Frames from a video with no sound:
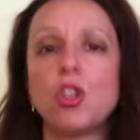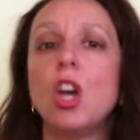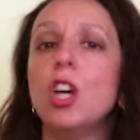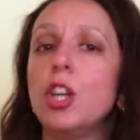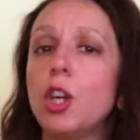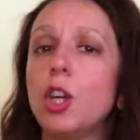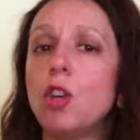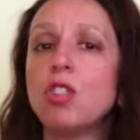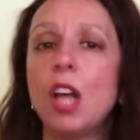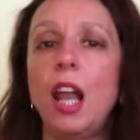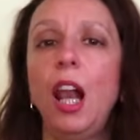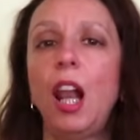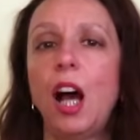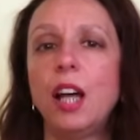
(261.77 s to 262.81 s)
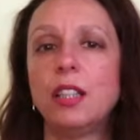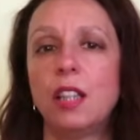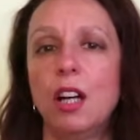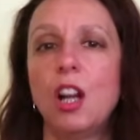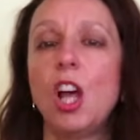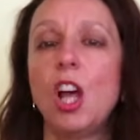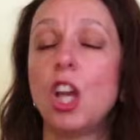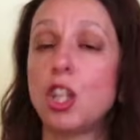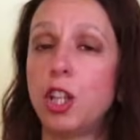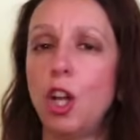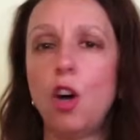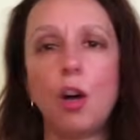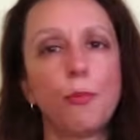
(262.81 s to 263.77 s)
Use a lighter,
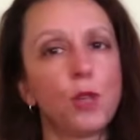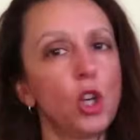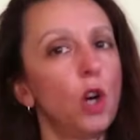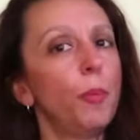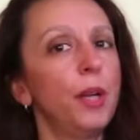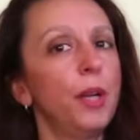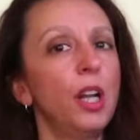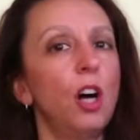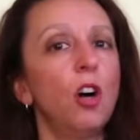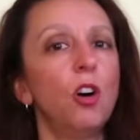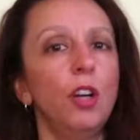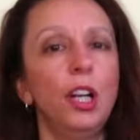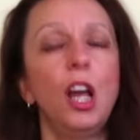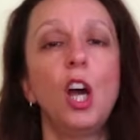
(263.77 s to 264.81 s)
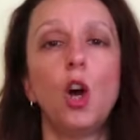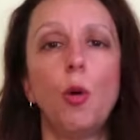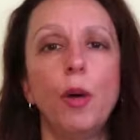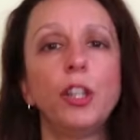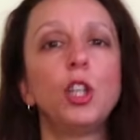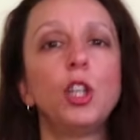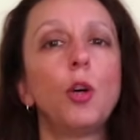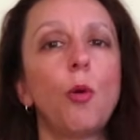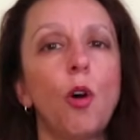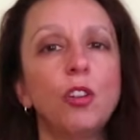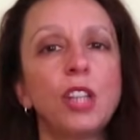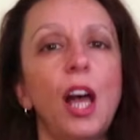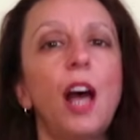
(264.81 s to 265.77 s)
slow-absorbing oil when you
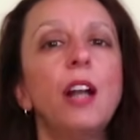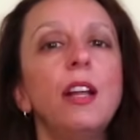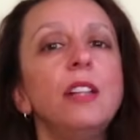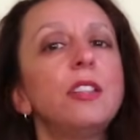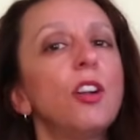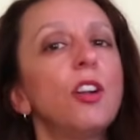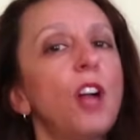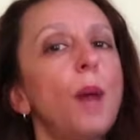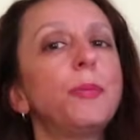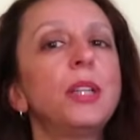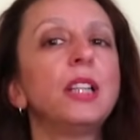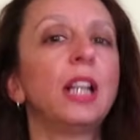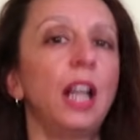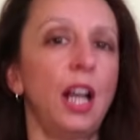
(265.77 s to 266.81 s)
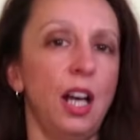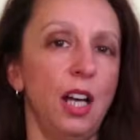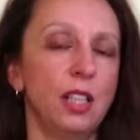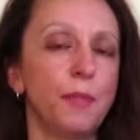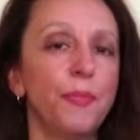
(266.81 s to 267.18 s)
want uninterrupted glide.